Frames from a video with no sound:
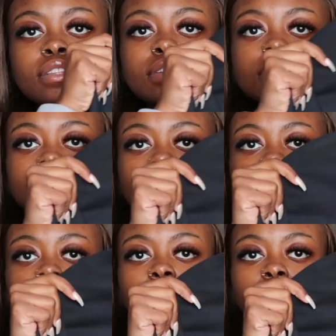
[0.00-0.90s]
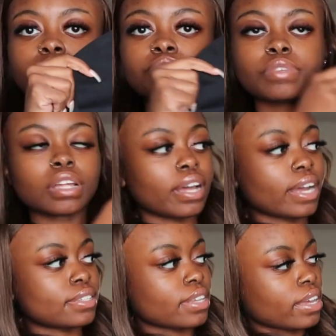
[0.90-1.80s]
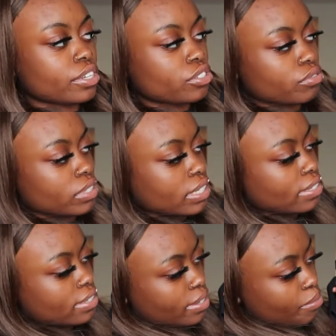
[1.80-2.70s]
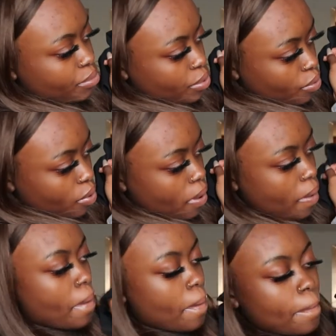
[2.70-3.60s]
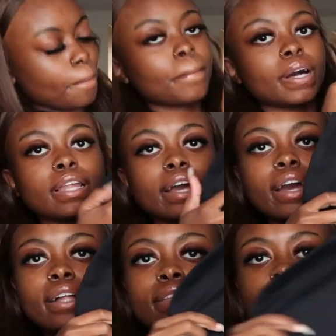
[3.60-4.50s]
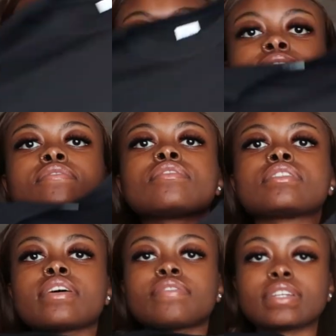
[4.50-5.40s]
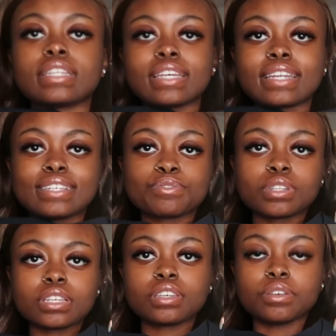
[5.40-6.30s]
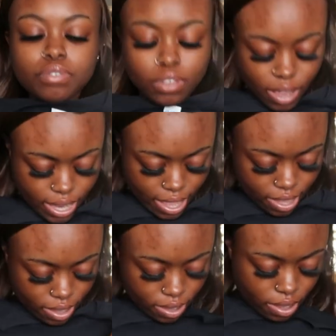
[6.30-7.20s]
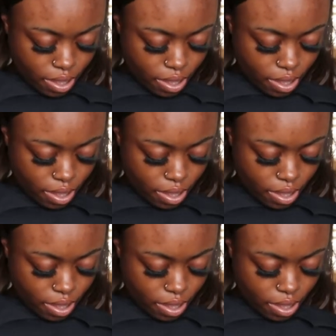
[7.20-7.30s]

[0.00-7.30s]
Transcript: this is the shirt. Like I said, just really simple. But like, I think it's definitely needed. It's really cute though, I like it.